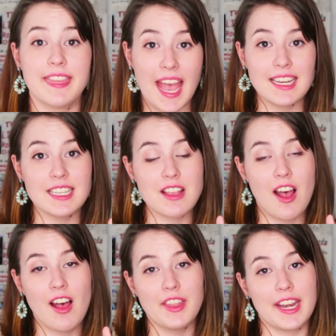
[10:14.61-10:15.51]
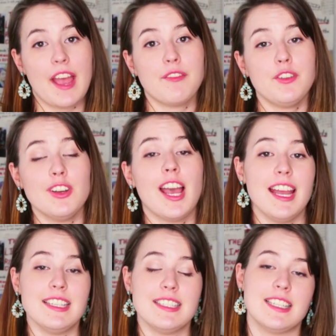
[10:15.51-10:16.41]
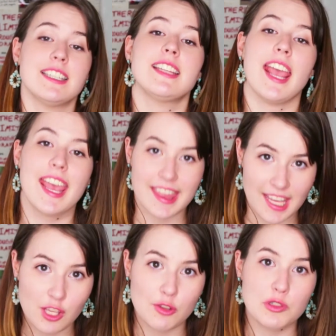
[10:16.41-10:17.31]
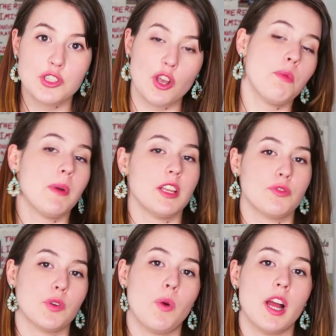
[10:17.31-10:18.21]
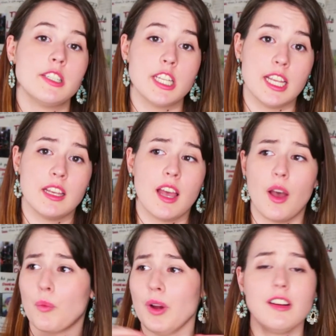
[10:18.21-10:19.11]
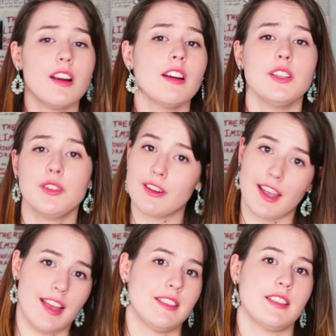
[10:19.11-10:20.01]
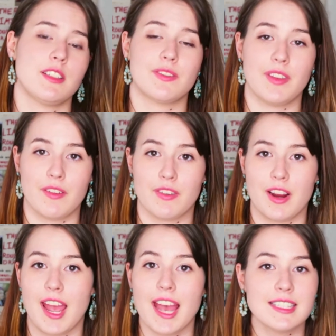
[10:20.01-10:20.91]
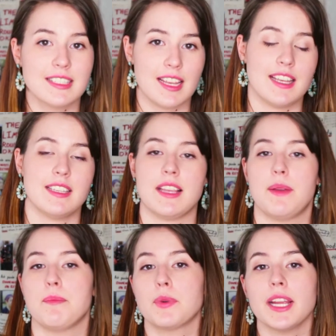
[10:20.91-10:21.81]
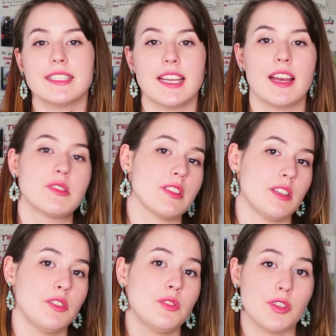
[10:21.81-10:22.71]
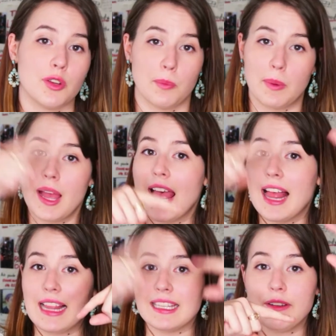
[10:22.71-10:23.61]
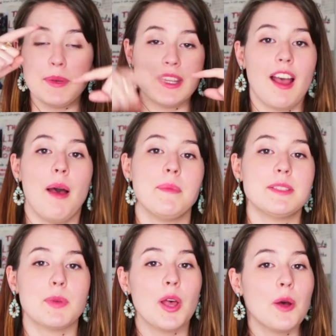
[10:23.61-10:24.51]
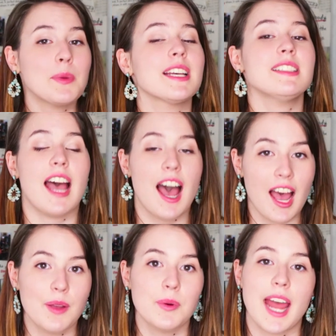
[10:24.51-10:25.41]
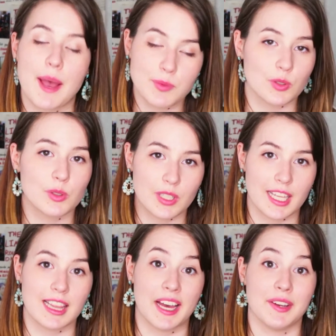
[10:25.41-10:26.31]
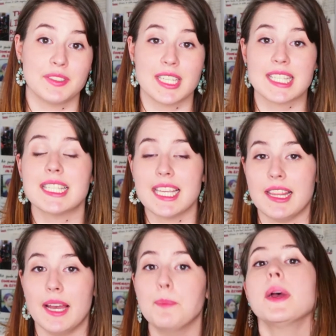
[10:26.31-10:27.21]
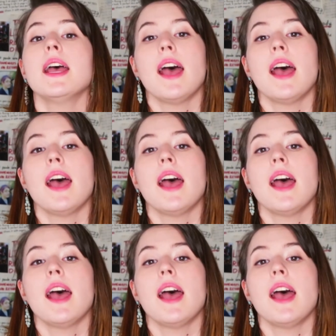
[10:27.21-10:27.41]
That is all that I have for you guys today. Thank you so much for watching. What are your guys' favorite essays and breakdowns on YouTube? Leave them in the comments below because I would absolutely love to see them.